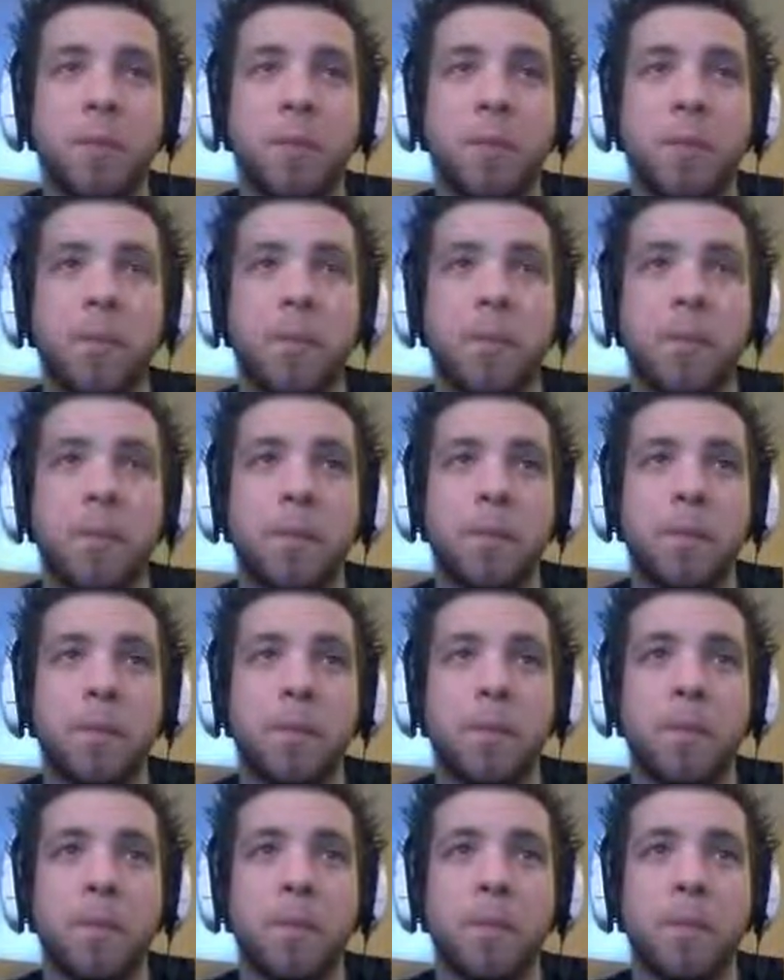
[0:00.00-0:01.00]

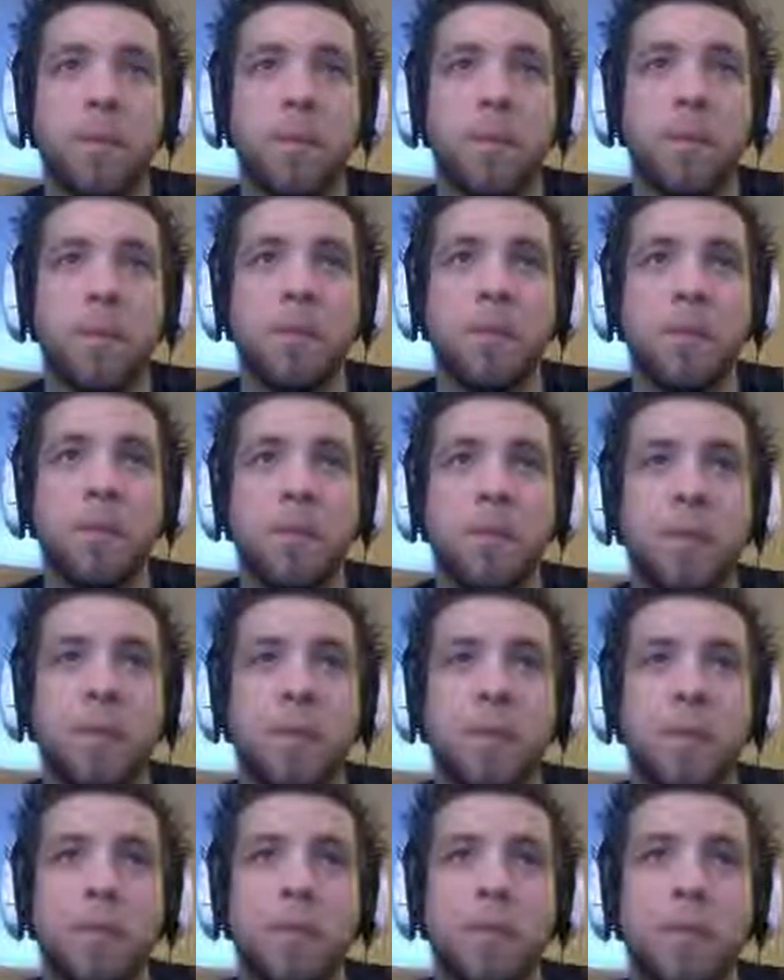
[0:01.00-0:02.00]

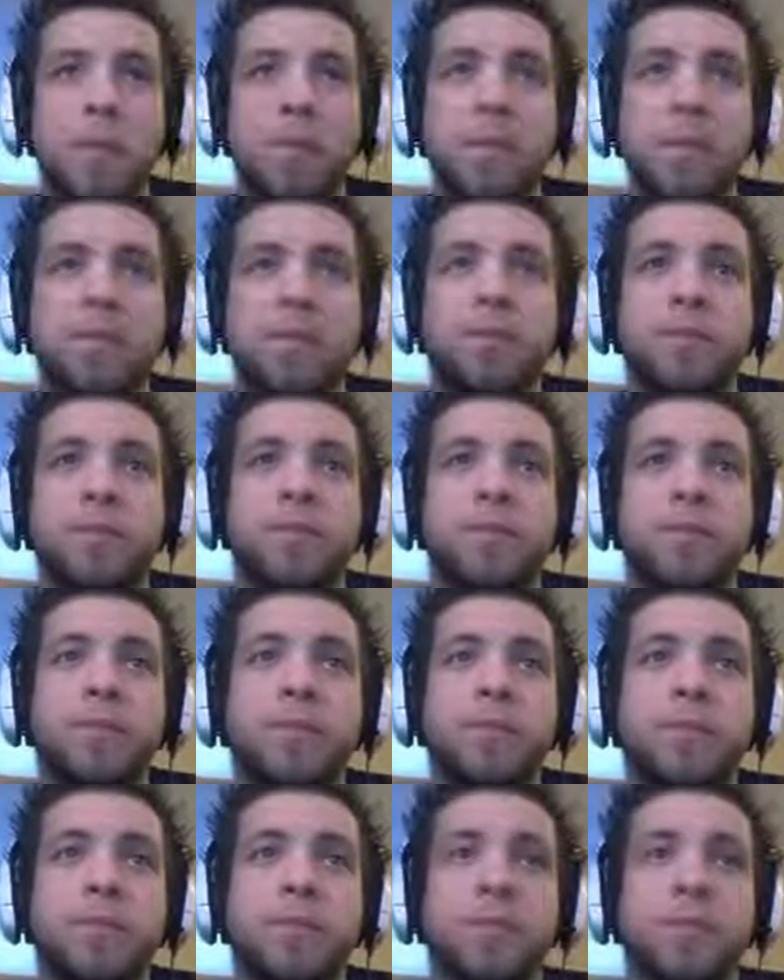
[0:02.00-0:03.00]

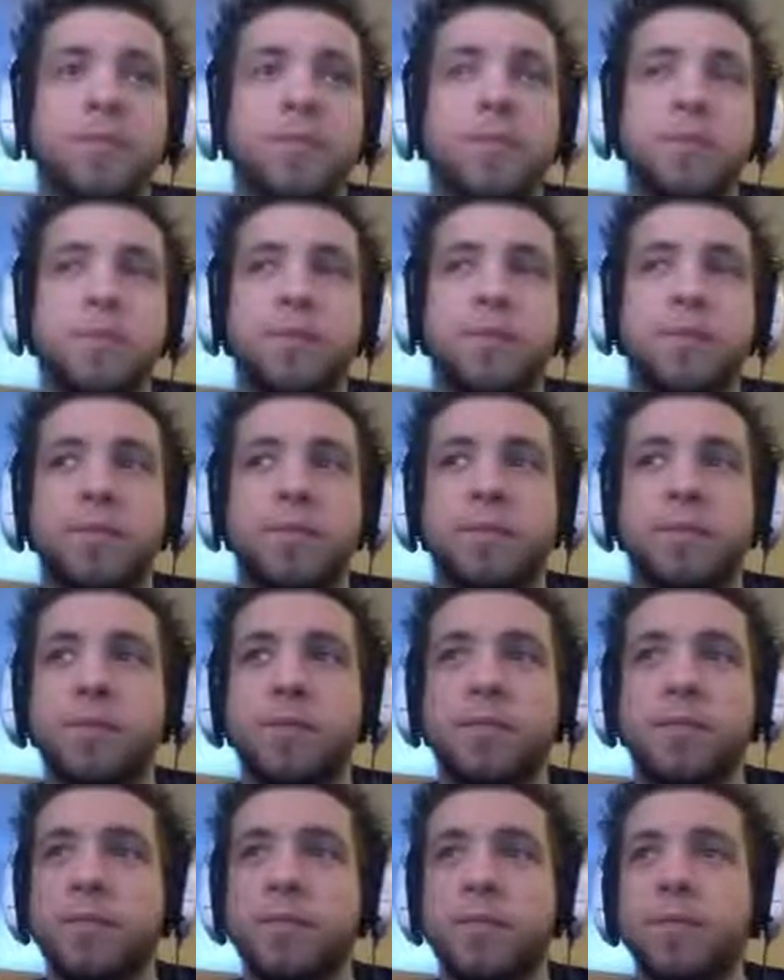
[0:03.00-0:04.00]

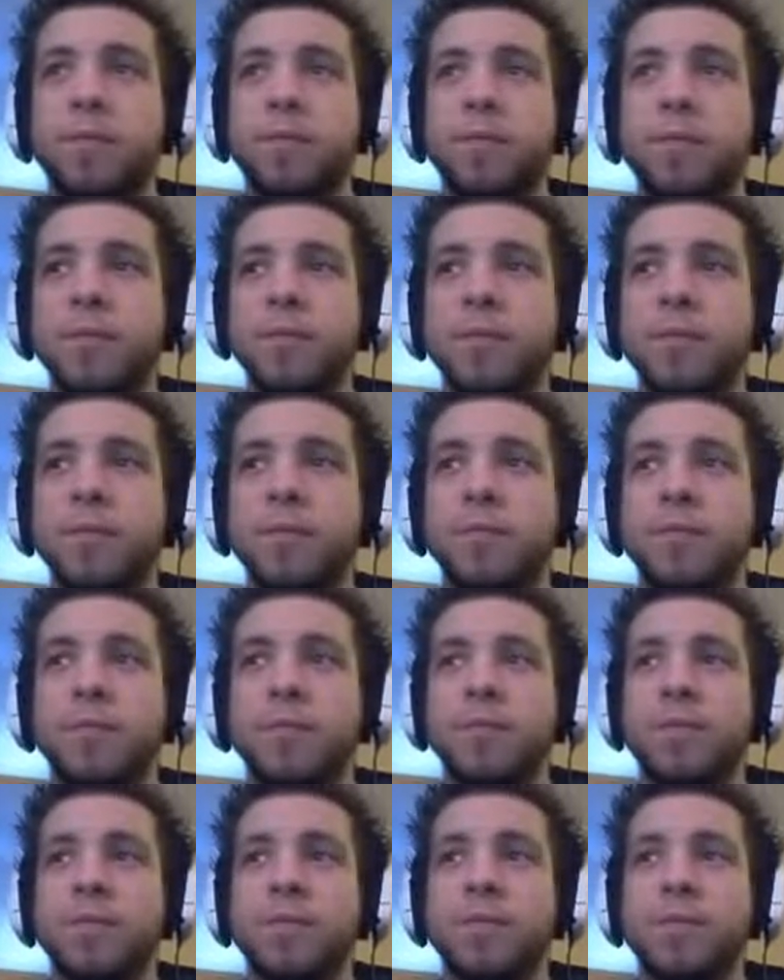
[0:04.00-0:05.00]

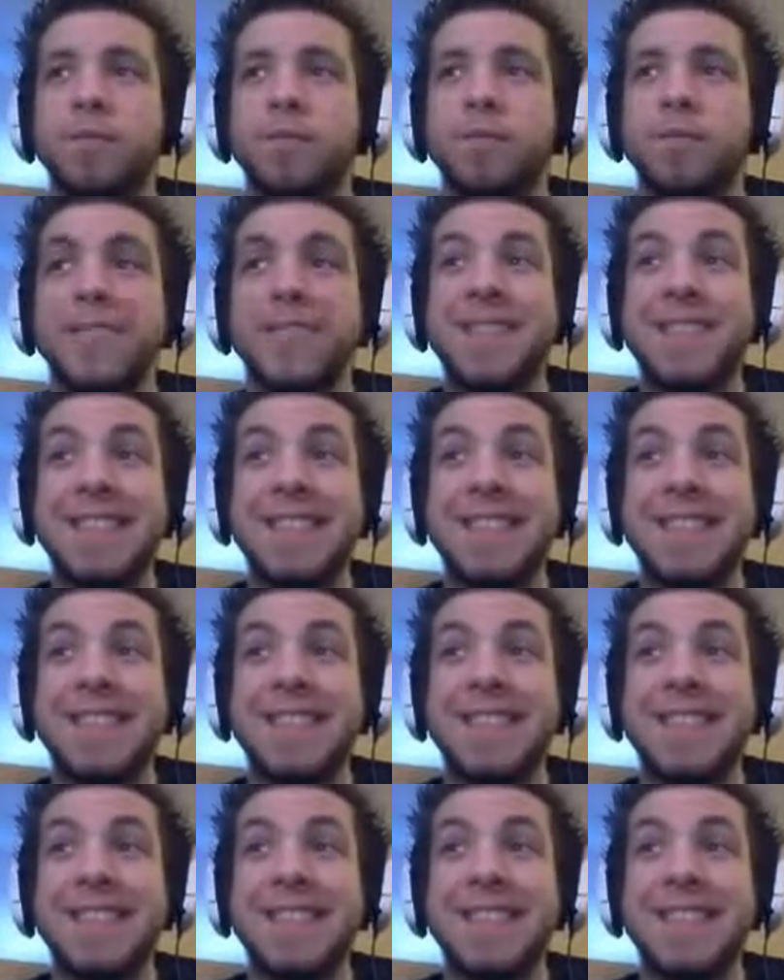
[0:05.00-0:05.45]
(no one is talking)